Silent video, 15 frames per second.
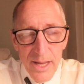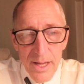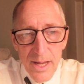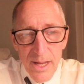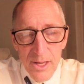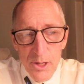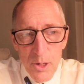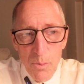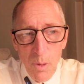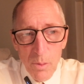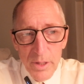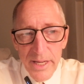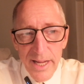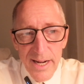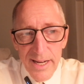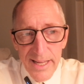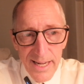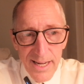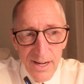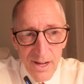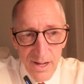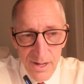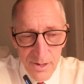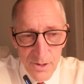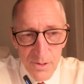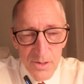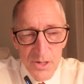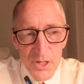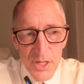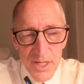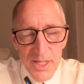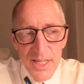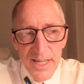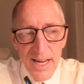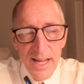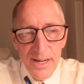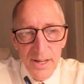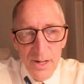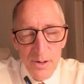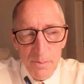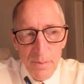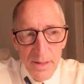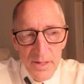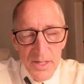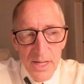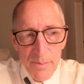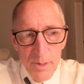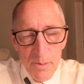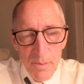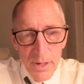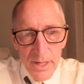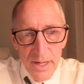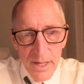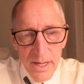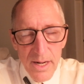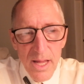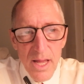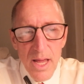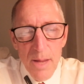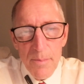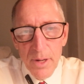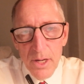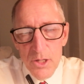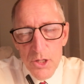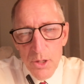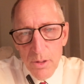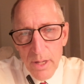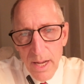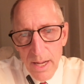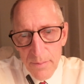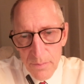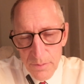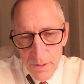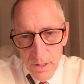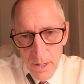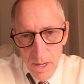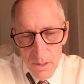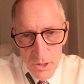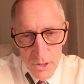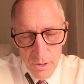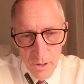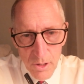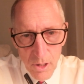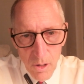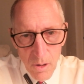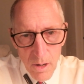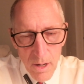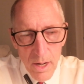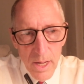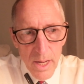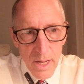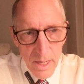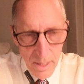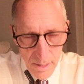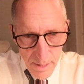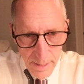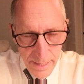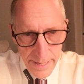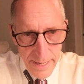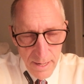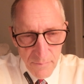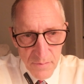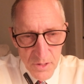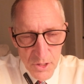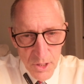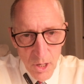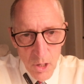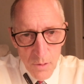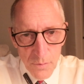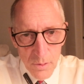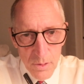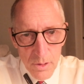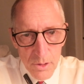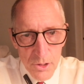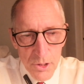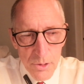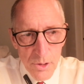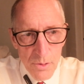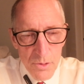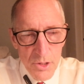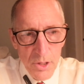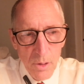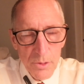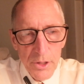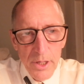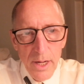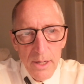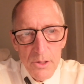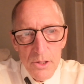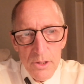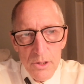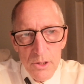You won't get it any under $6,900 by the time you bring it in, because you got the cost of the car, and if it's over 2 years old, you got a